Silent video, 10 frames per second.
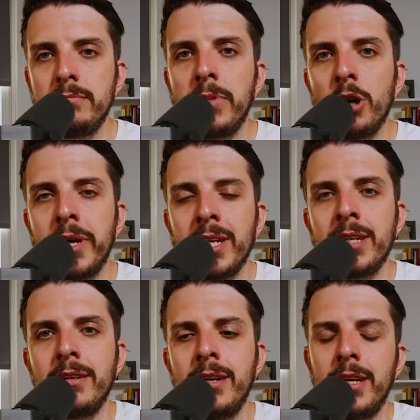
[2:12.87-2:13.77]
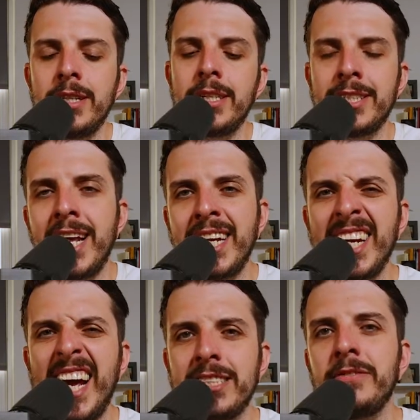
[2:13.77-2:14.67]
becoming slightly
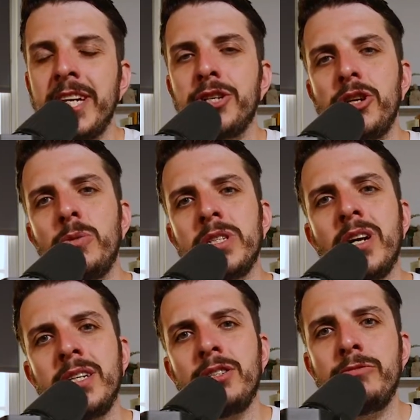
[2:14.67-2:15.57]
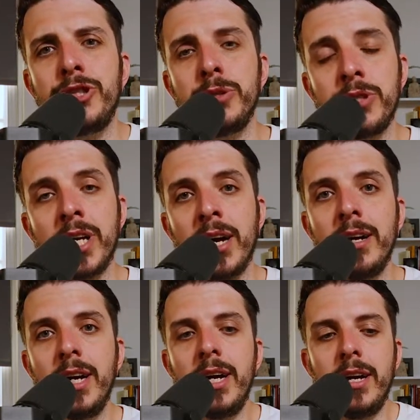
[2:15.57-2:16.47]
less of an issue. We're starting to reduce that
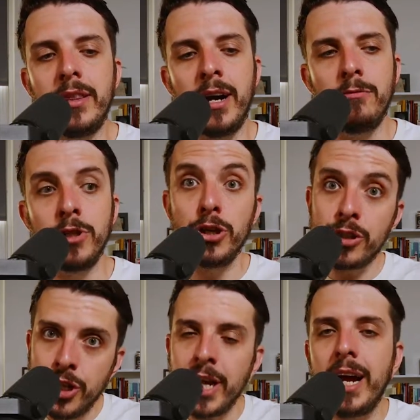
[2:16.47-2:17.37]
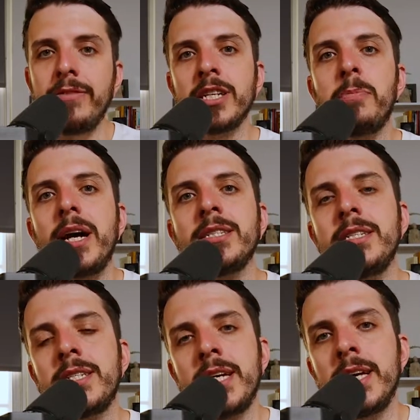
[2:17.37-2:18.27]
reduction in life
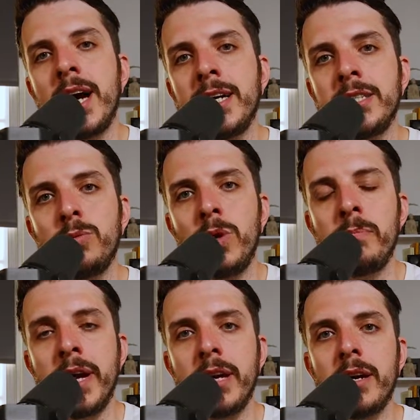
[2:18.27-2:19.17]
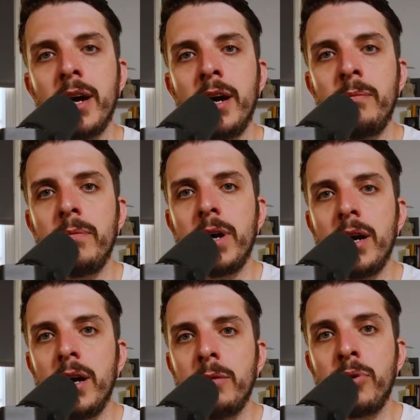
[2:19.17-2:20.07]
expectancy as we make
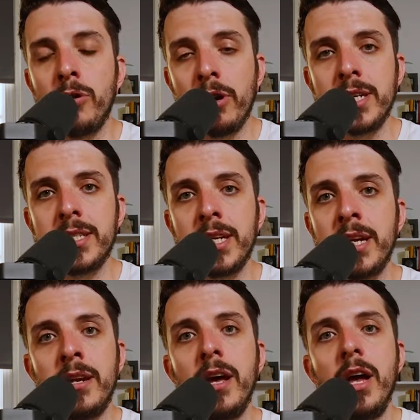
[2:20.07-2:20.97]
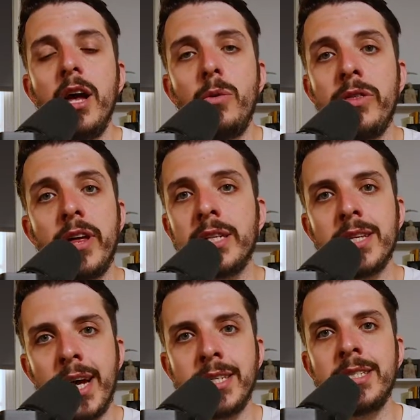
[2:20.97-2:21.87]
progress with
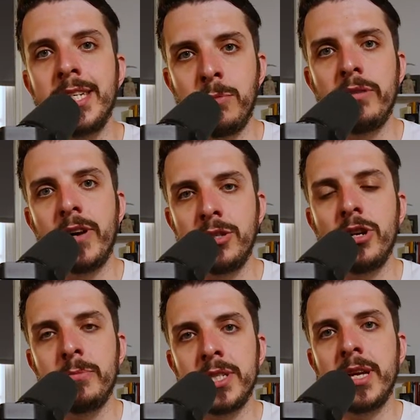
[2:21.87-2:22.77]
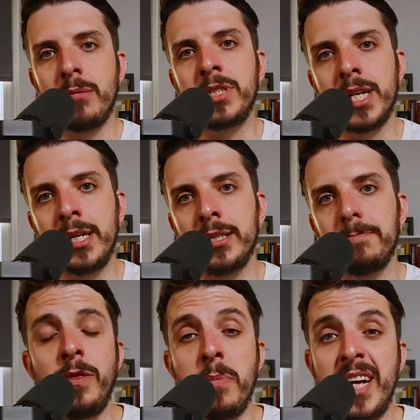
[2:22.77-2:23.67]
things like disease-modifying treatments,
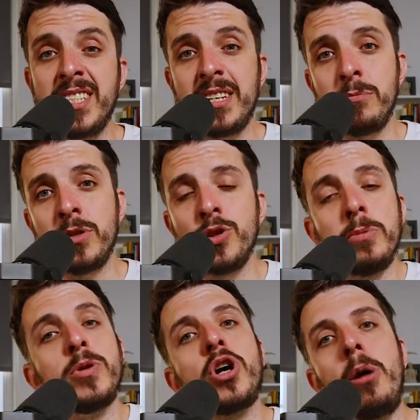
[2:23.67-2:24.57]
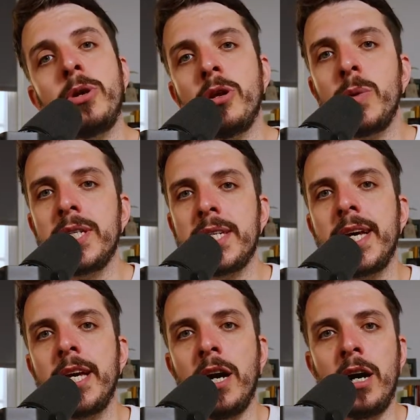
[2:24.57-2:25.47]
DMTs. The main symptoms, or the most common that we
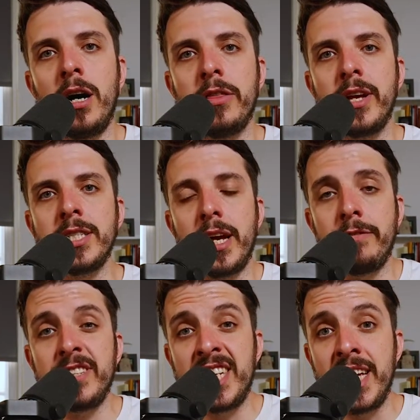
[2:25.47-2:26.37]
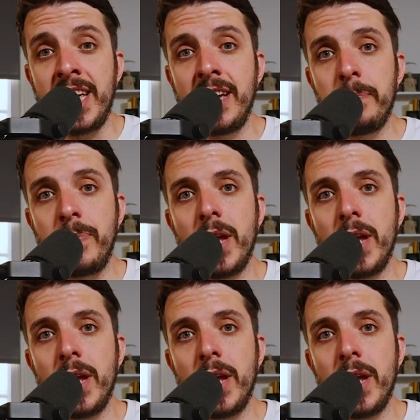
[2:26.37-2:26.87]
see, are things like fatigue,